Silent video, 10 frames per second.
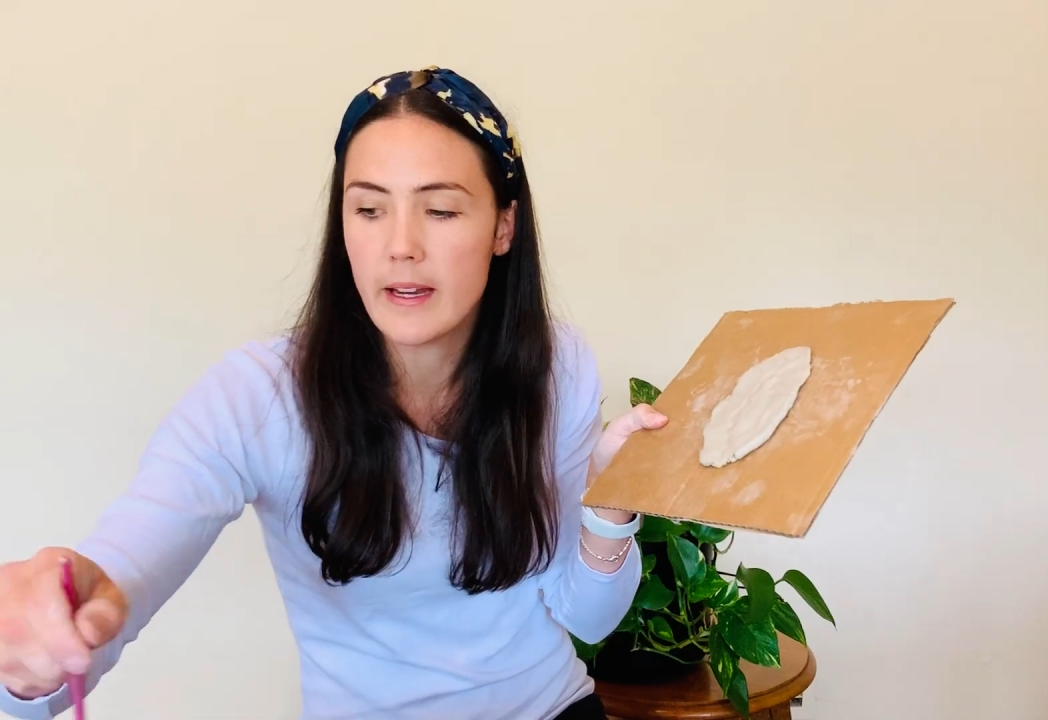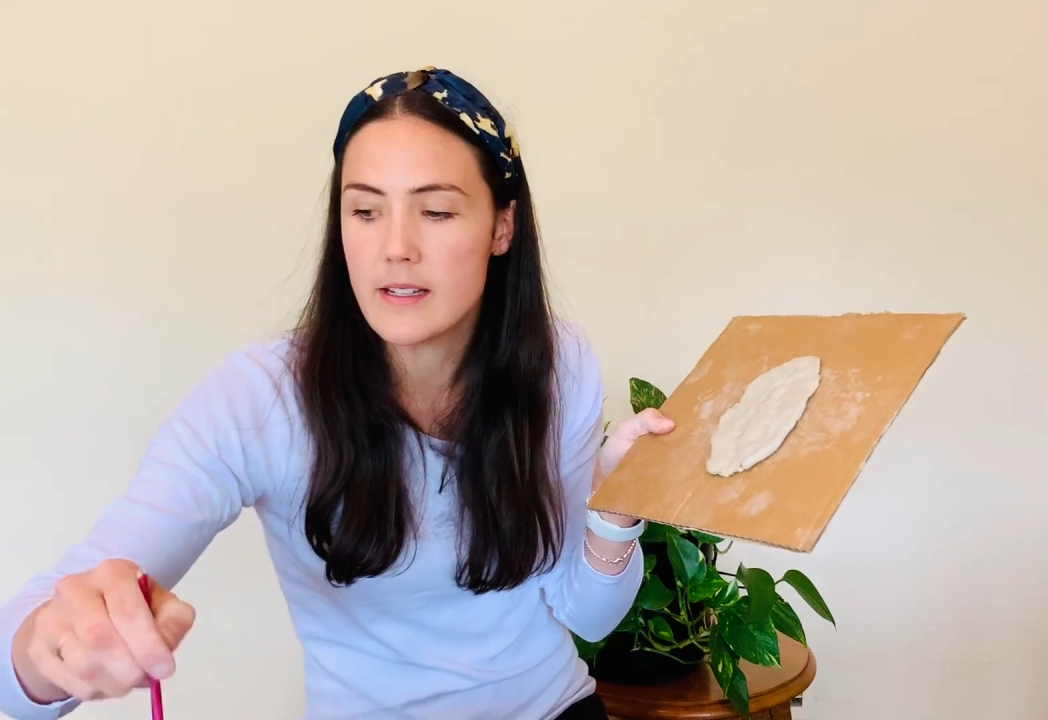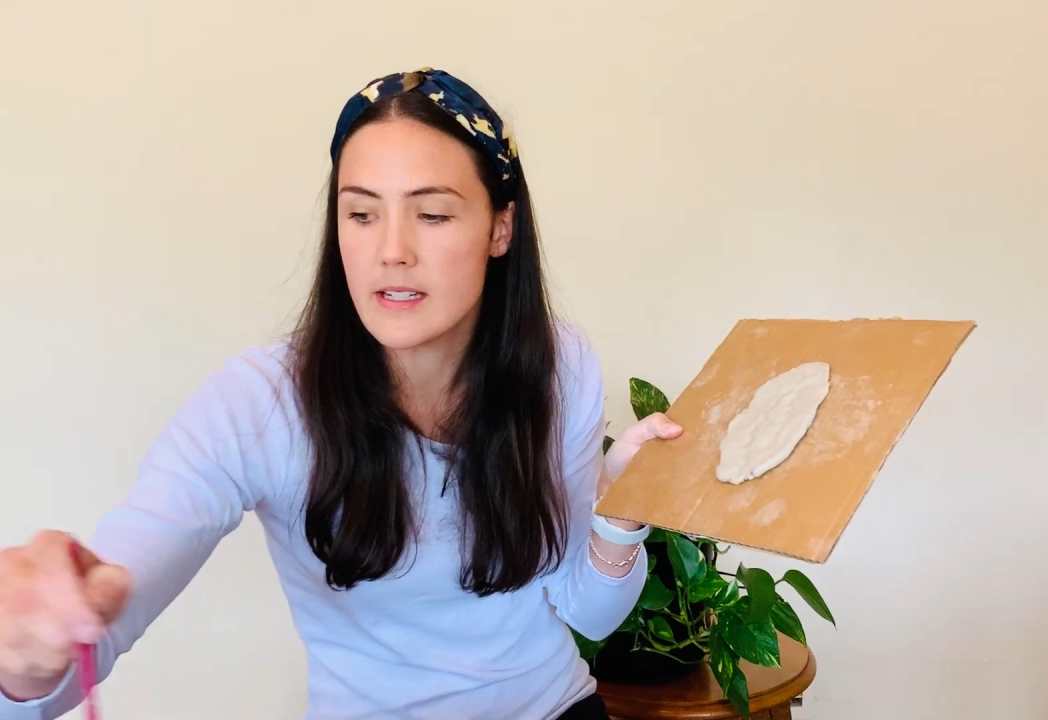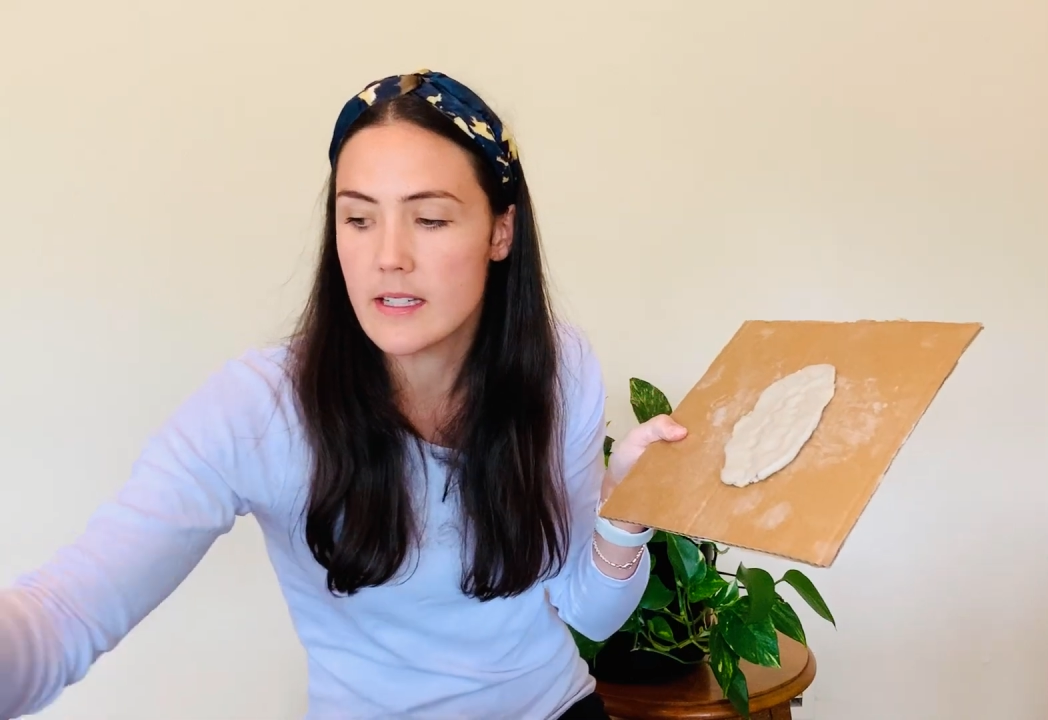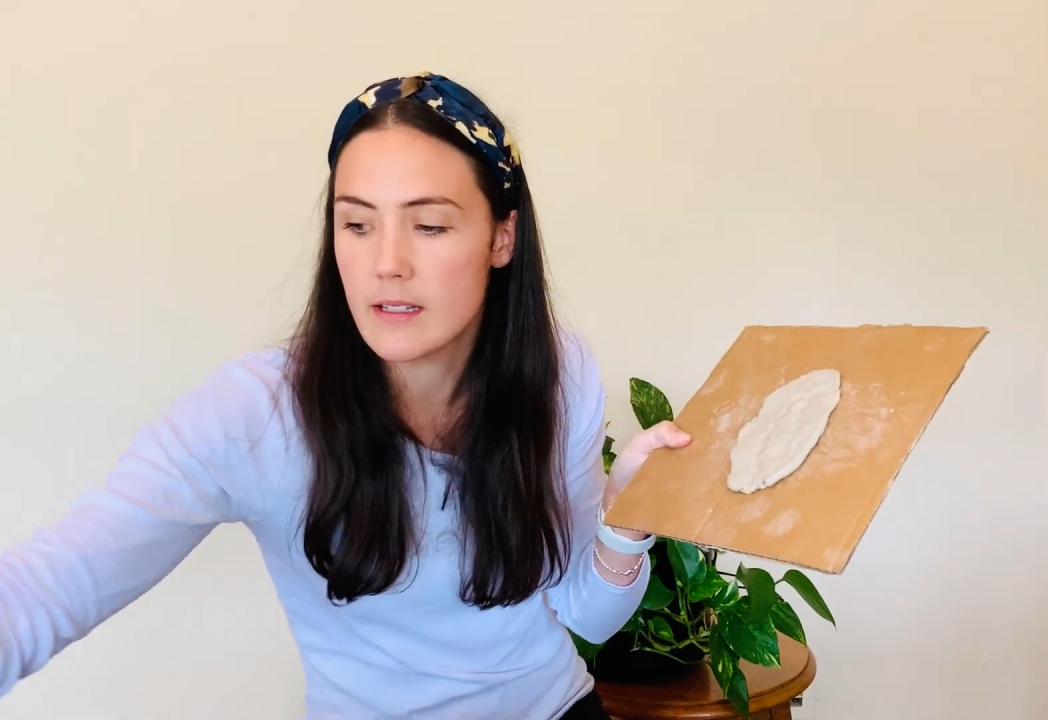
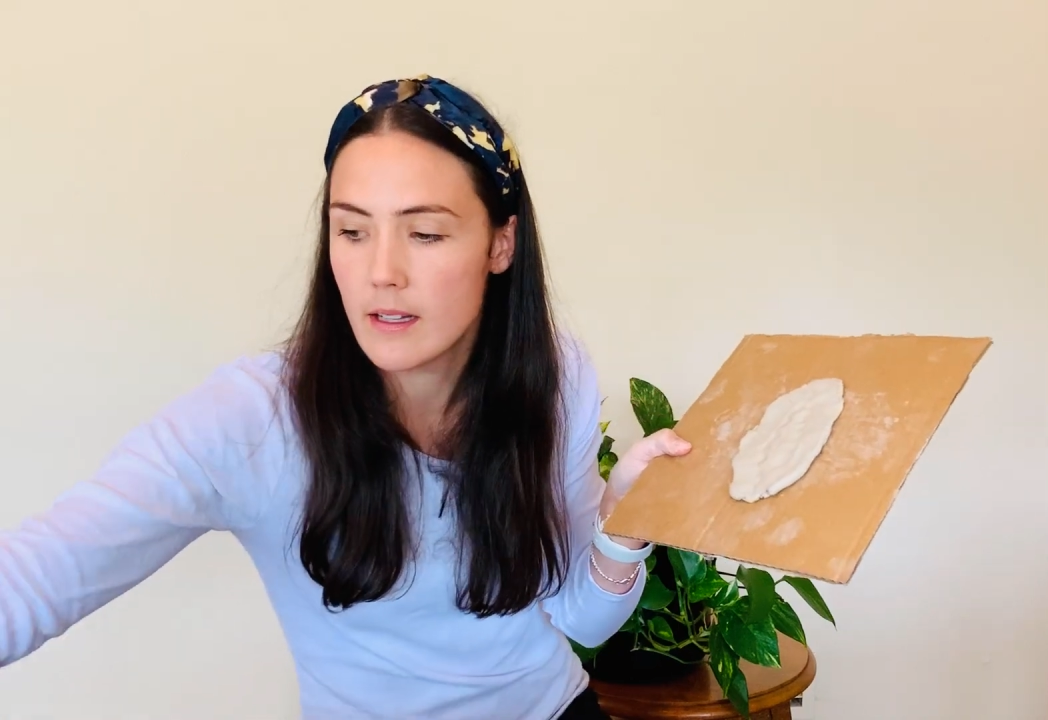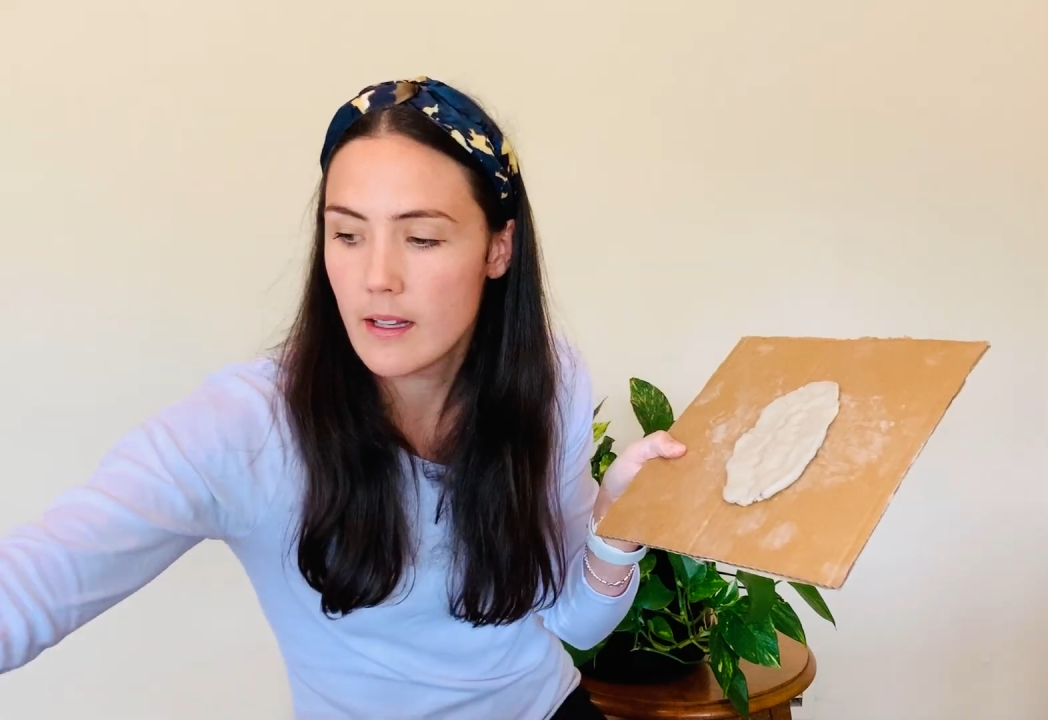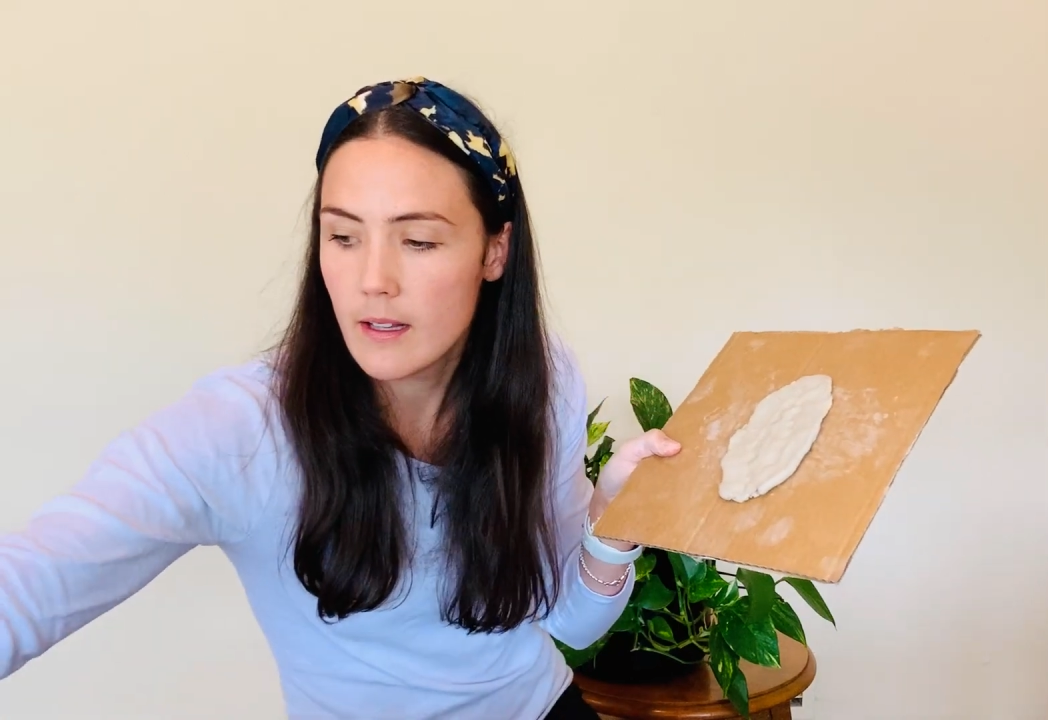paint in